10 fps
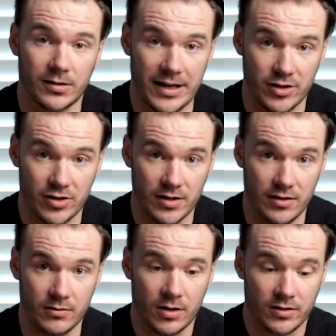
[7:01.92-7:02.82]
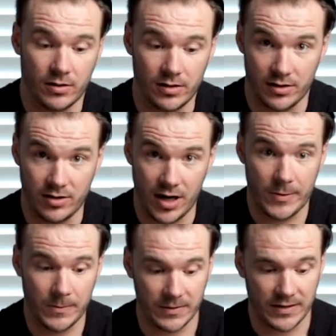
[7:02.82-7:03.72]
allows you to do. So good job,
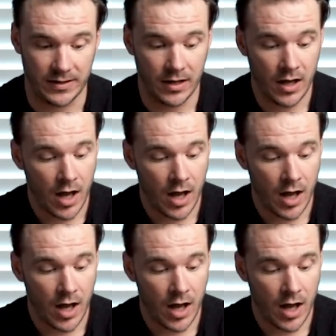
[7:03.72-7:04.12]
Ableton.